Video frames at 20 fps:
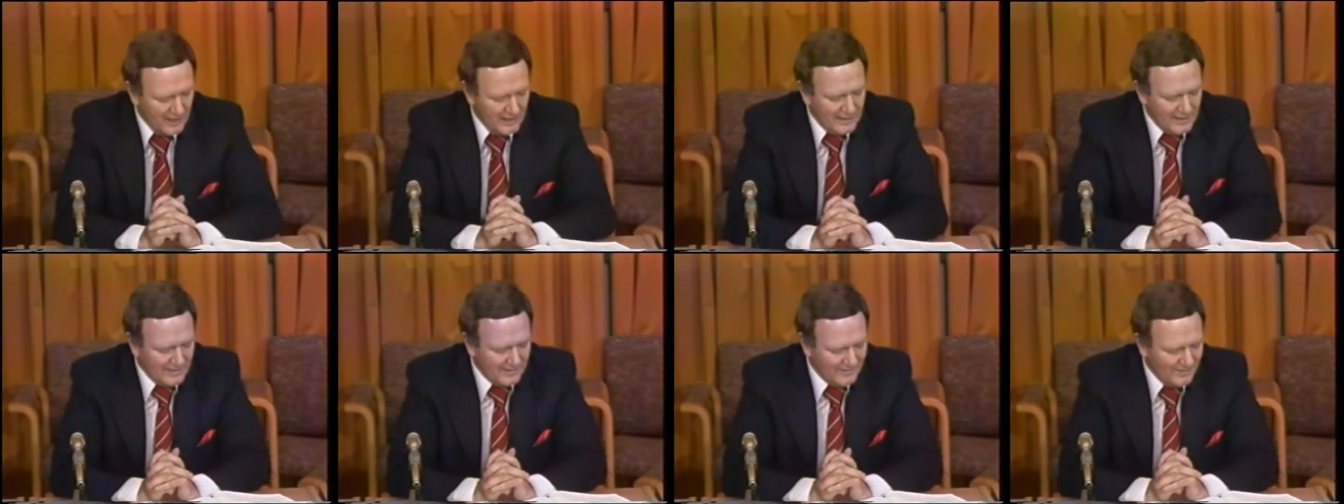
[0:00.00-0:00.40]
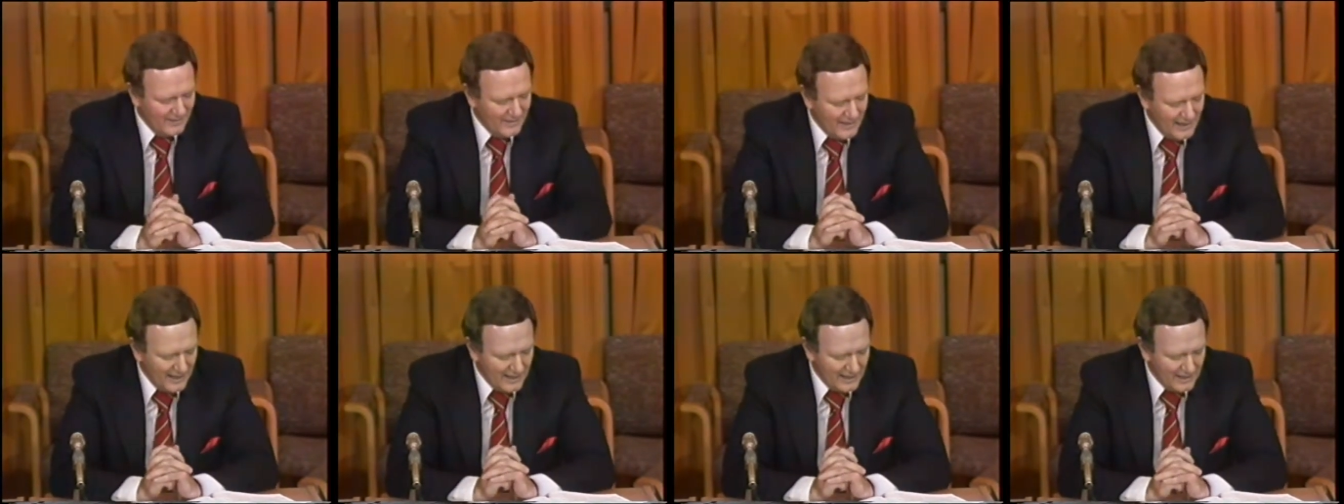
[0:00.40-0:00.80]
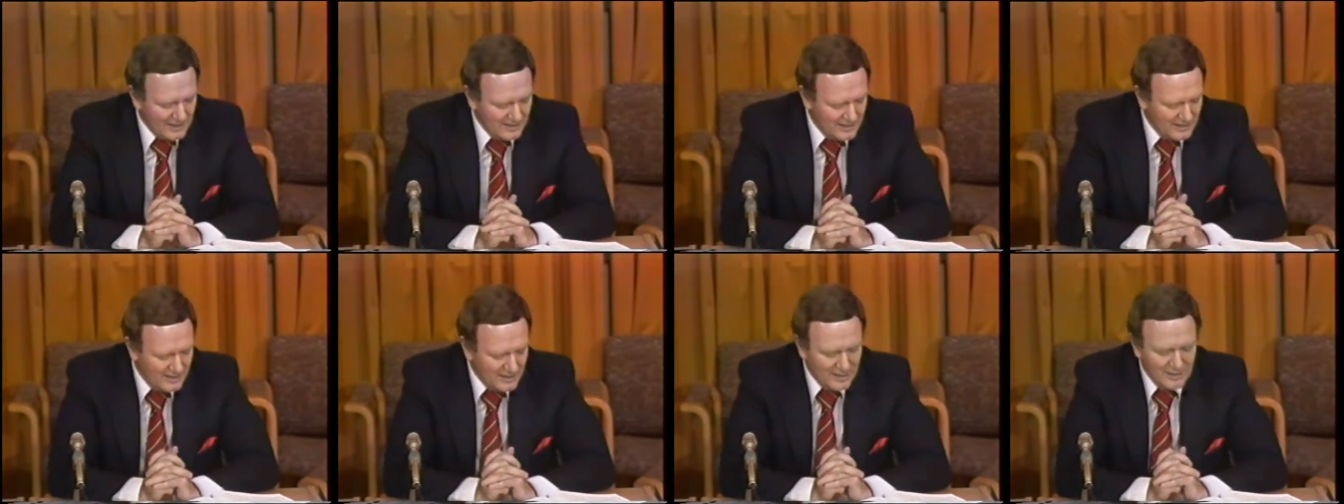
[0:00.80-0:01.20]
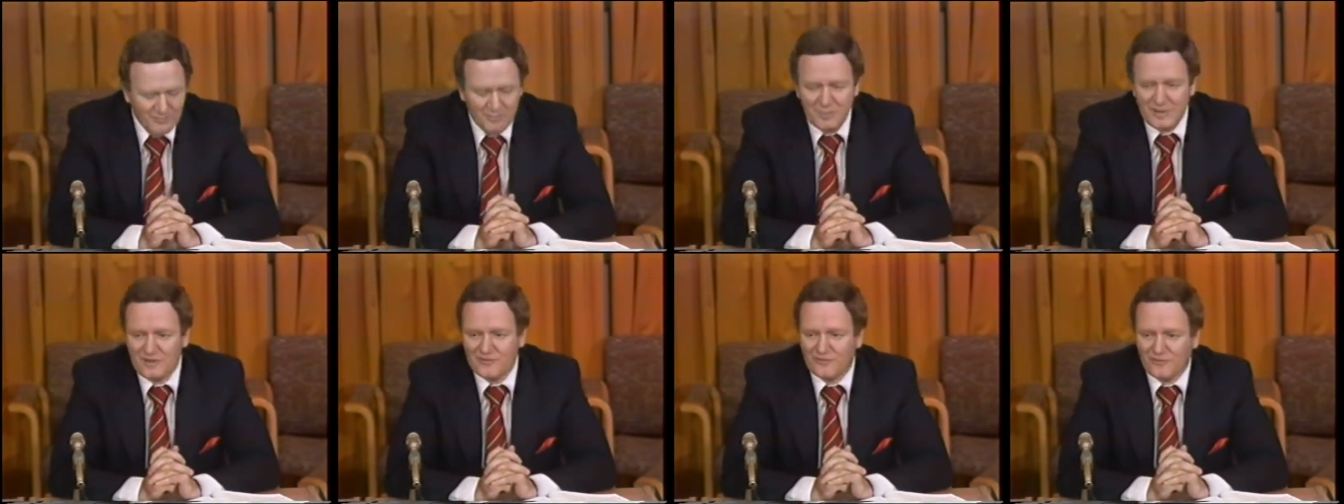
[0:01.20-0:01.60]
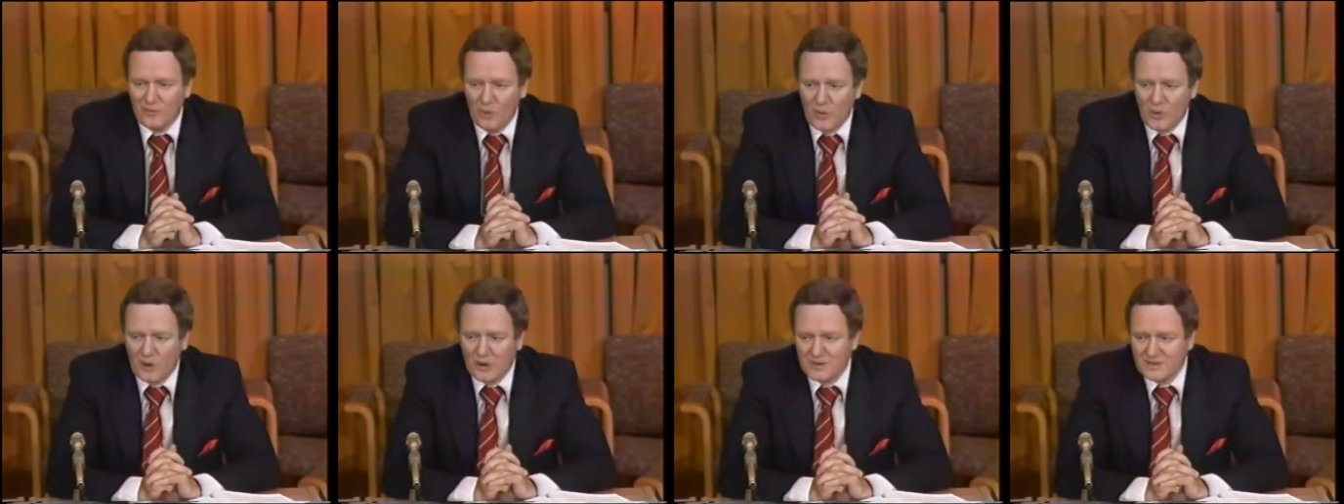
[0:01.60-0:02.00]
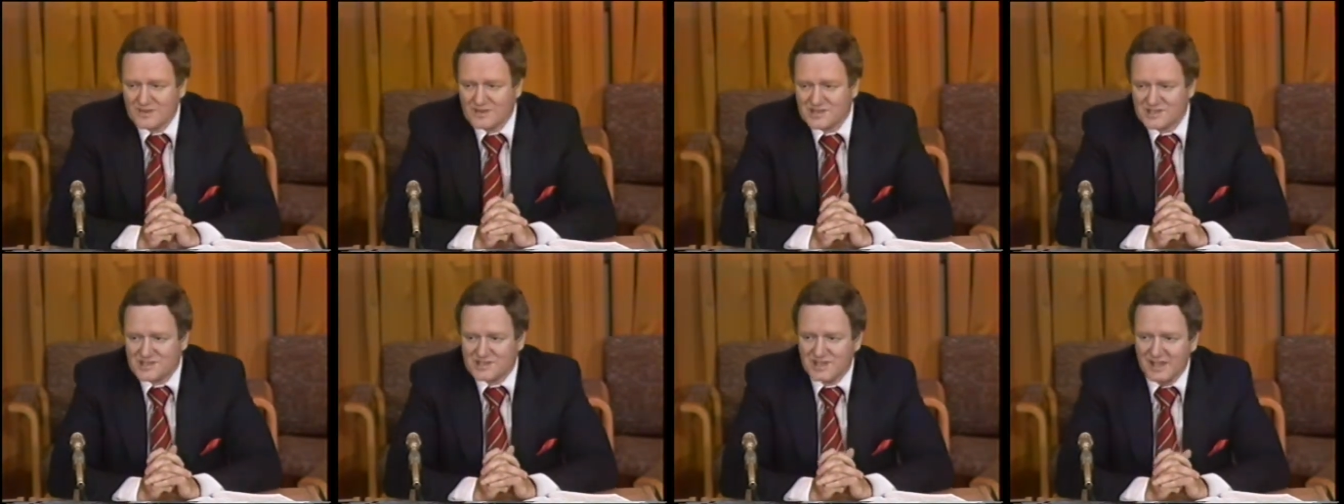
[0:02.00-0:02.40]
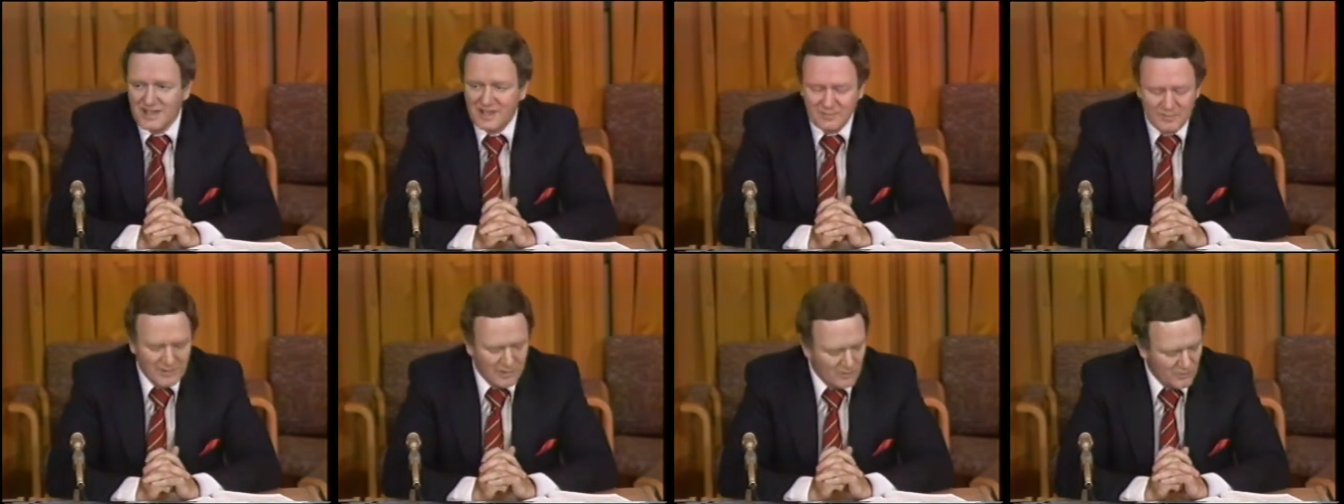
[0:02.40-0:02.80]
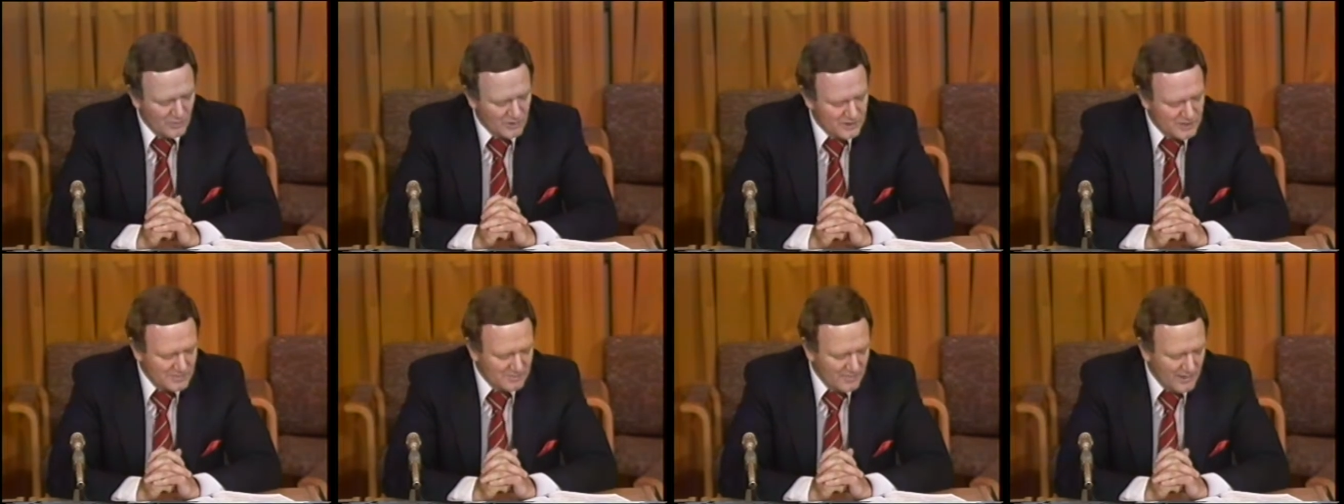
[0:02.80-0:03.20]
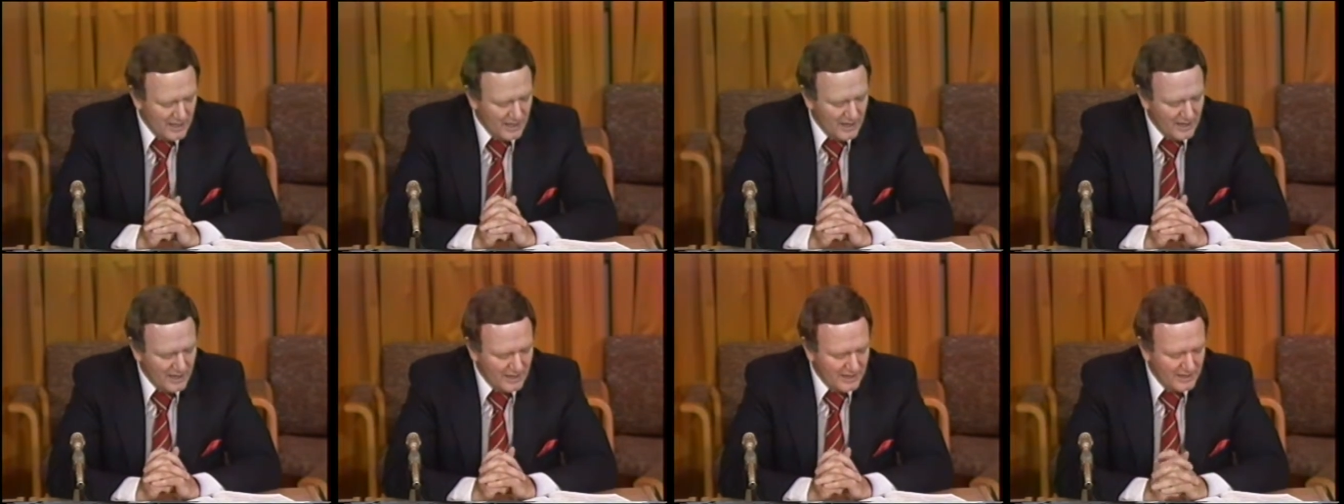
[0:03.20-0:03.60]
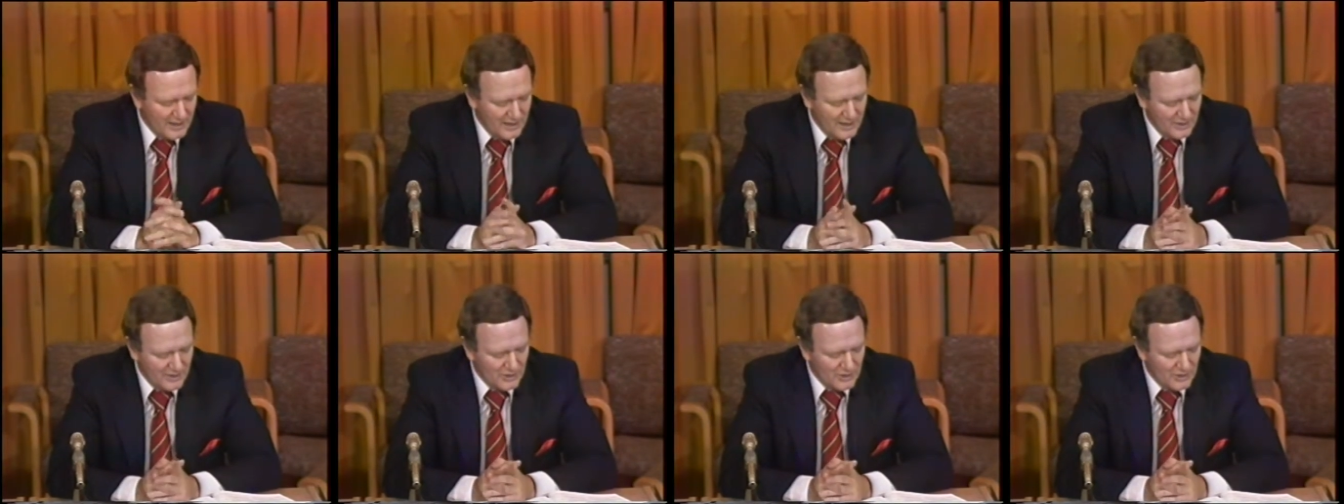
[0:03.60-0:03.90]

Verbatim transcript: And then, before the statement was made,